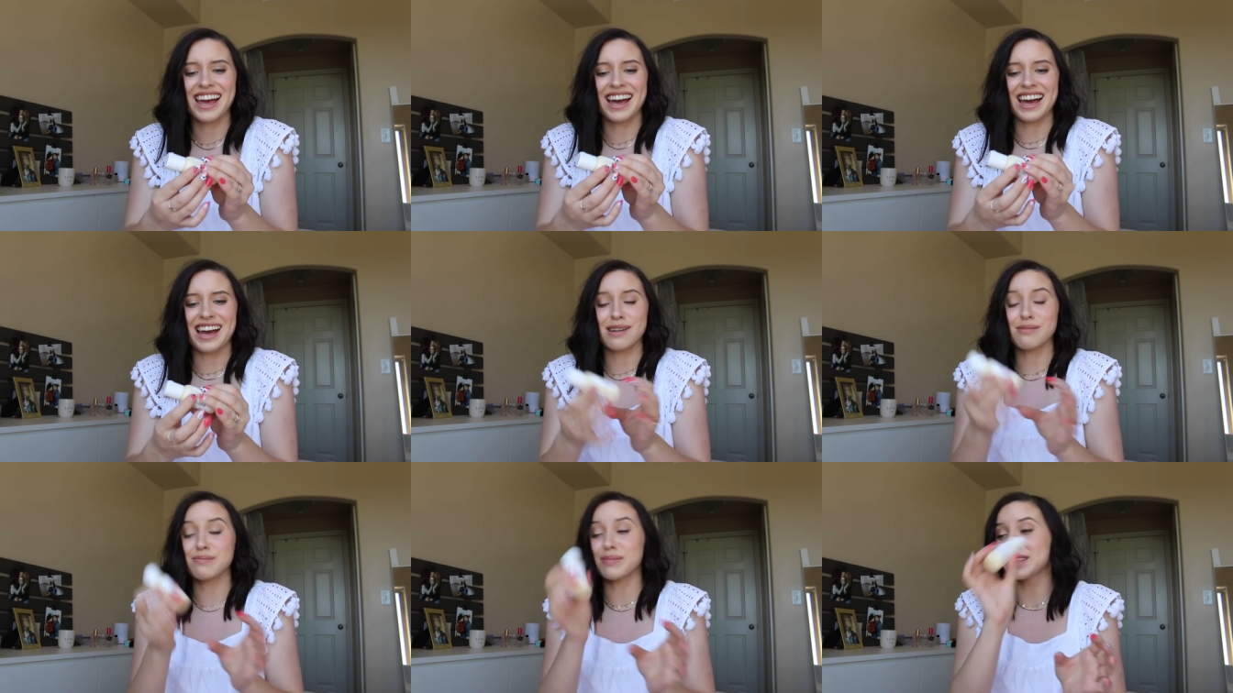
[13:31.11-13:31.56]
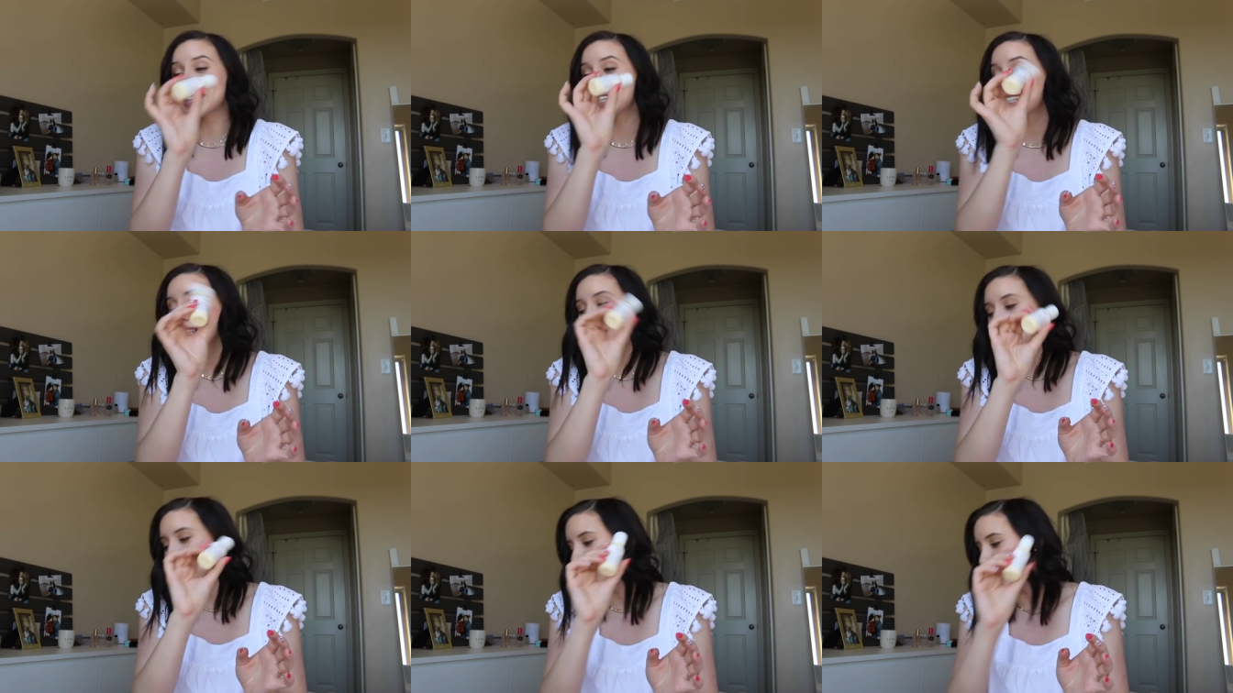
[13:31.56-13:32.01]
But the
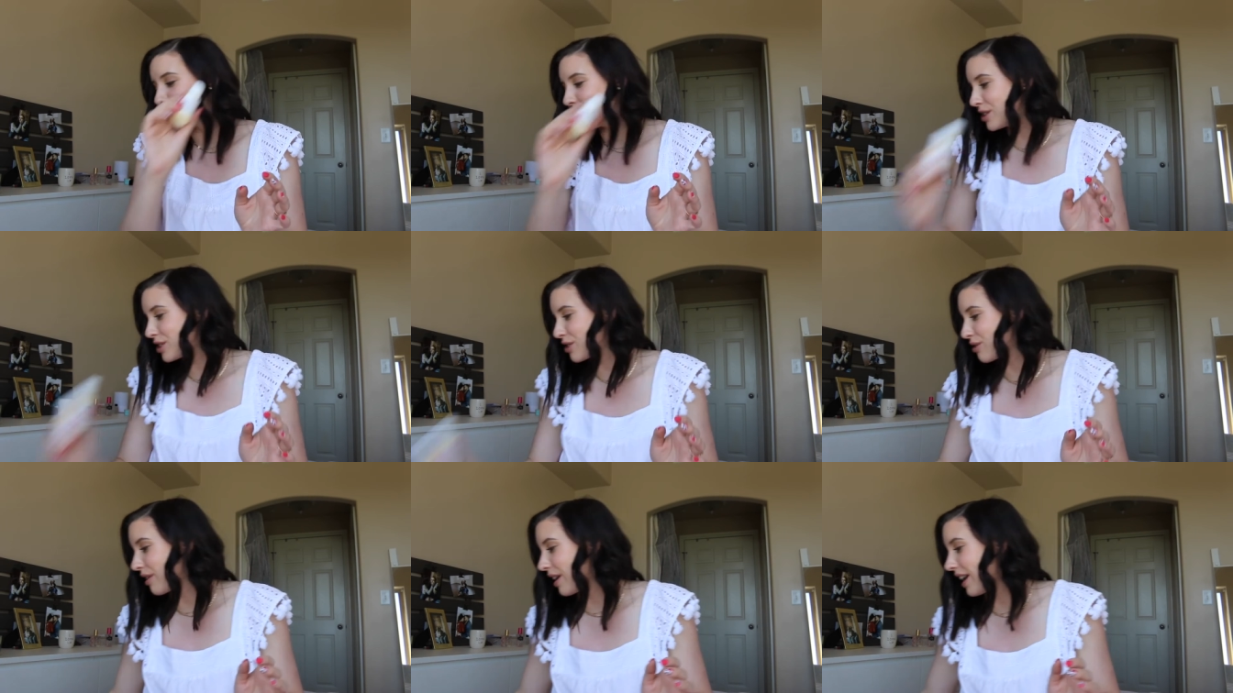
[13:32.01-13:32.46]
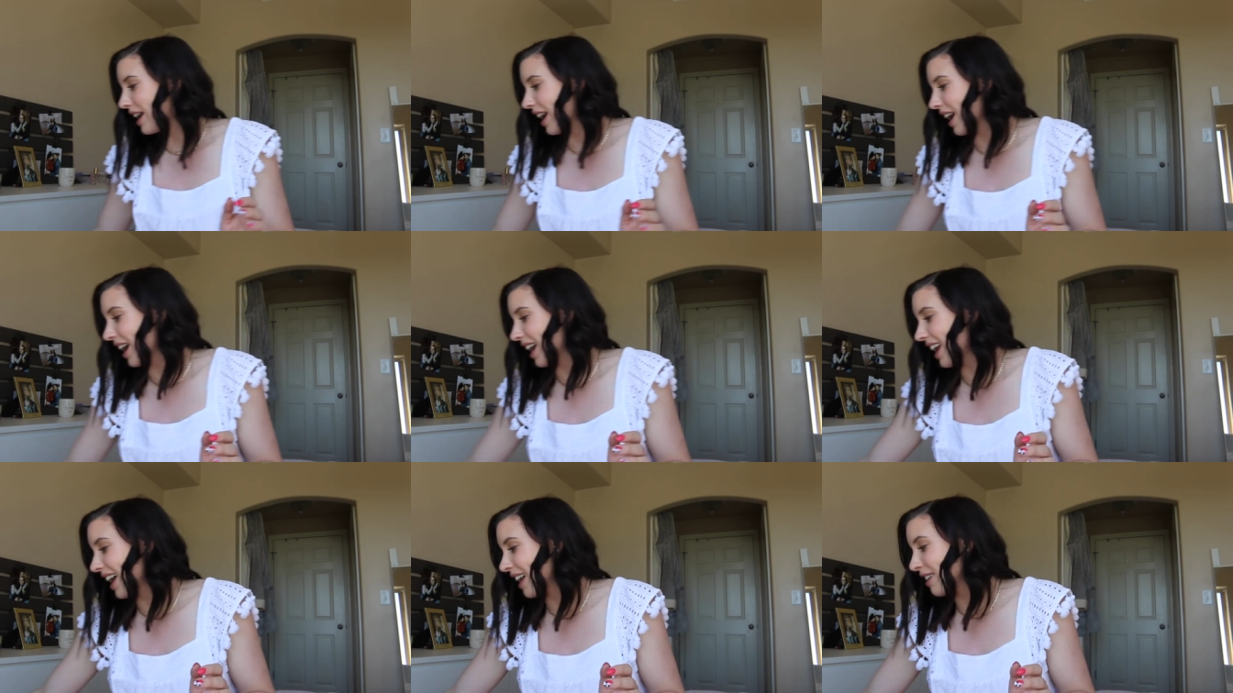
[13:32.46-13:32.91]
smell was
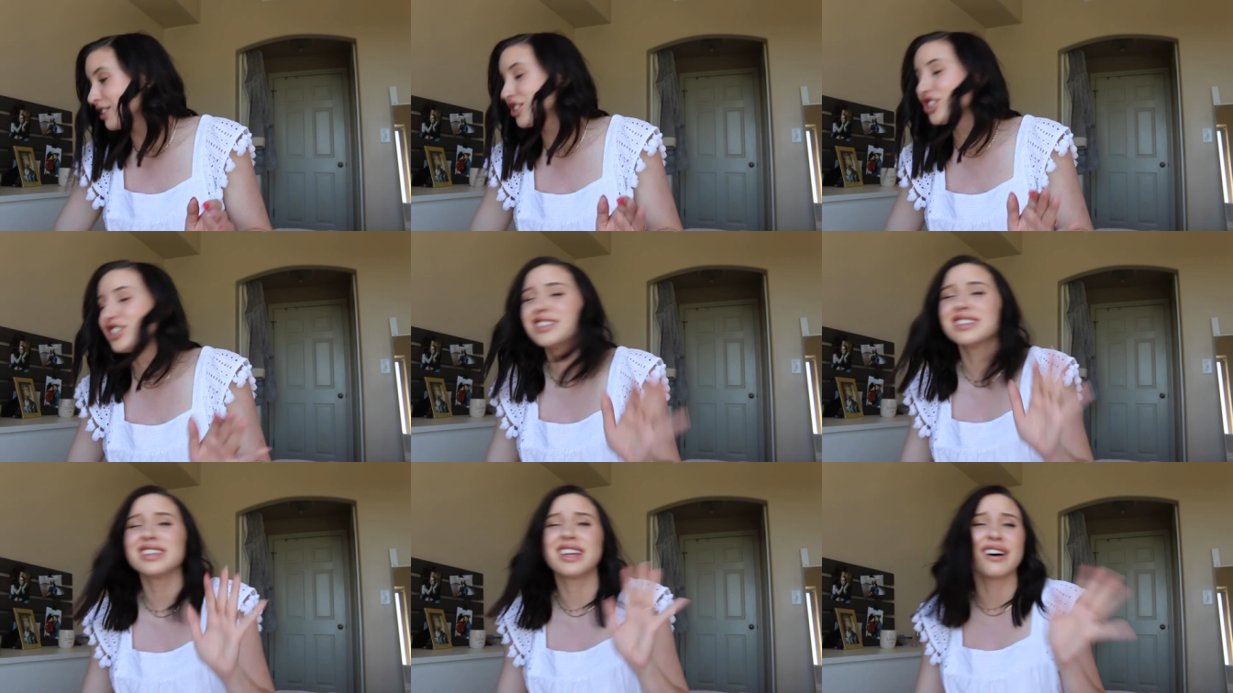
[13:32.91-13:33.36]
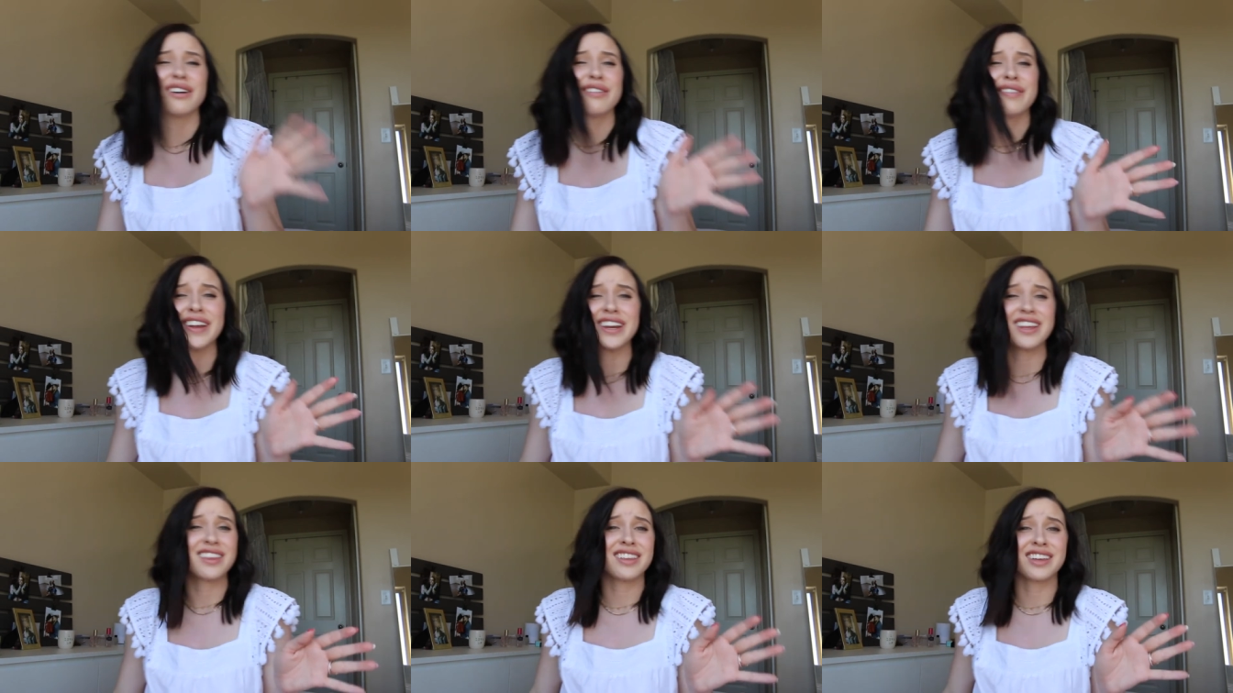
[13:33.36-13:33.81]
great and I just love
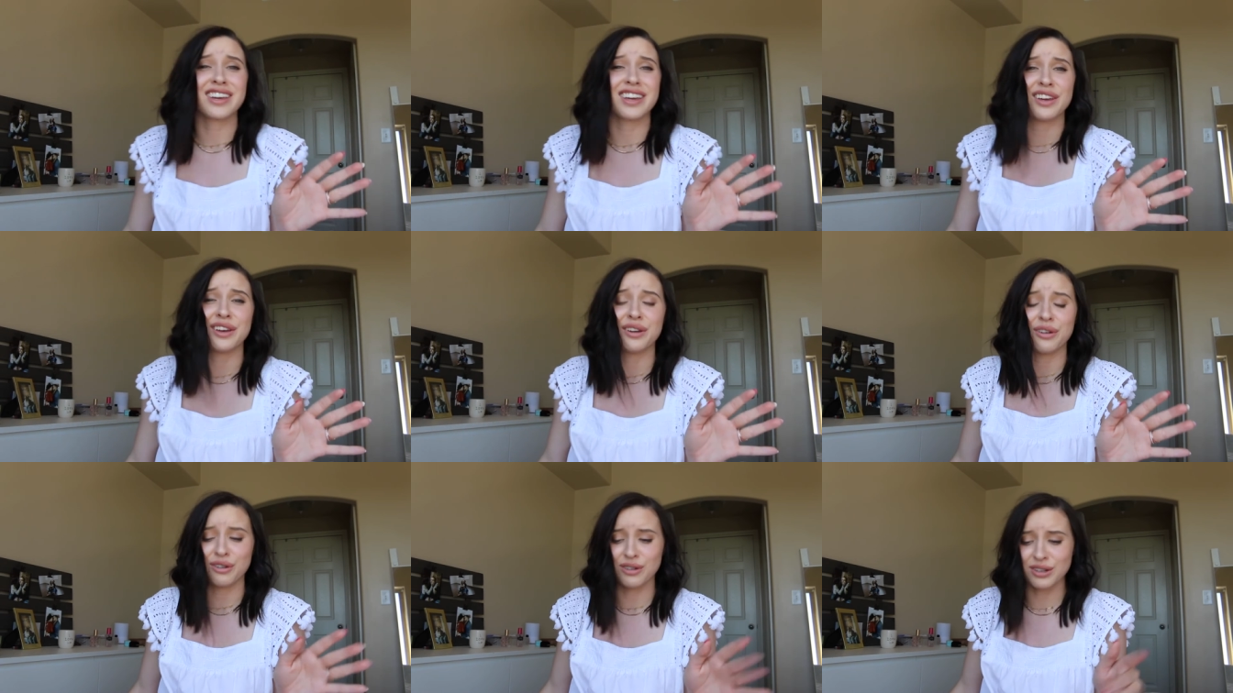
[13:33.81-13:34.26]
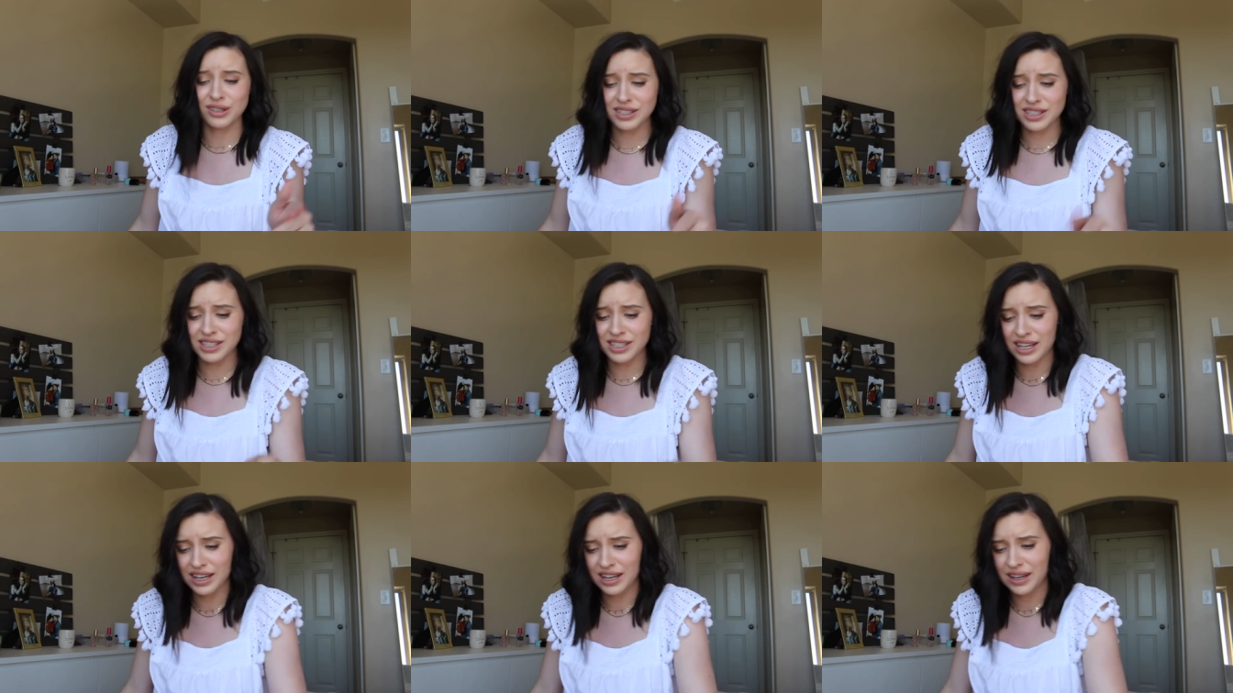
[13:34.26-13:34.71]
anything Kiehl's.